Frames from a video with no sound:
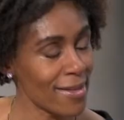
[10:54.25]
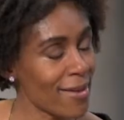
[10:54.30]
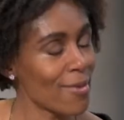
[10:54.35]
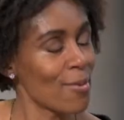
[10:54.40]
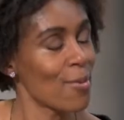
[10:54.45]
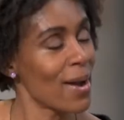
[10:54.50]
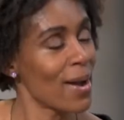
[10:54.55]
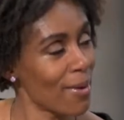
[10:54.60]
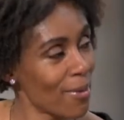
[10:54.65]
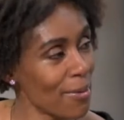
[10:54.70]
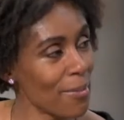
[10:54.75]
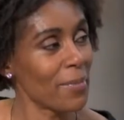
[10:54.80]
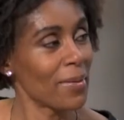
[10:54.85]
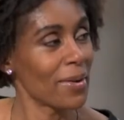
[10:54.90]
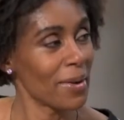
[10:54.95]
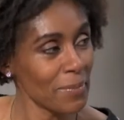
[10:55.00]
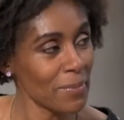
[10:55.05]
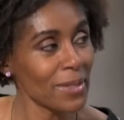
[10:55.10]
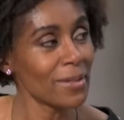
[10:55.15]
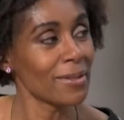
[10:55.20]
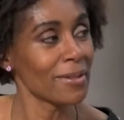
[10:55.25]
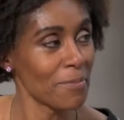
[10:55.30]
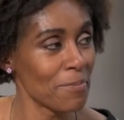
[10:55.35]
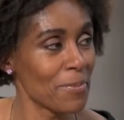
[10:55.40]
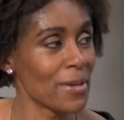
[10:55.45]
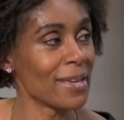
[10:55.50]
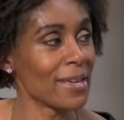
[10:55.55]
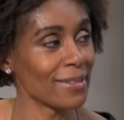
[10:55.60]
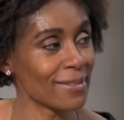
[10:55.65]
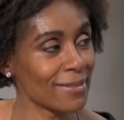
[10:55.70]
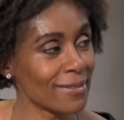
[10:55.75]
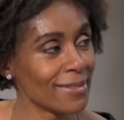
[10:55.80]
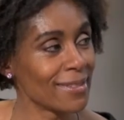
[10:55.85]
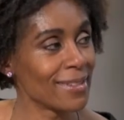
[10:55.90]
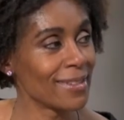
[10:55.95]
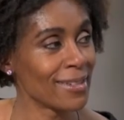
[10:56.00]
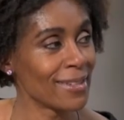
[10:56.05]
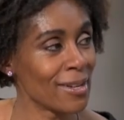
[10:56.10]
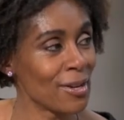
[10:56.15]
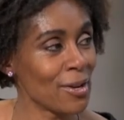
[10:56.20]
you know, wow, I'm, I'm an Olympian,
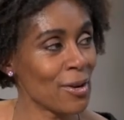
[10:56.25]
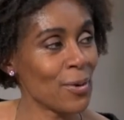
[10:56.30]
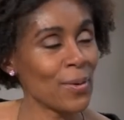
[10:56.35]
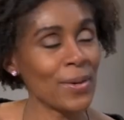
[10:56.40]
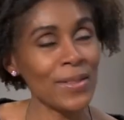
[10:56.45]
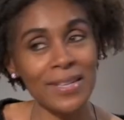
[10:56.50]
you know,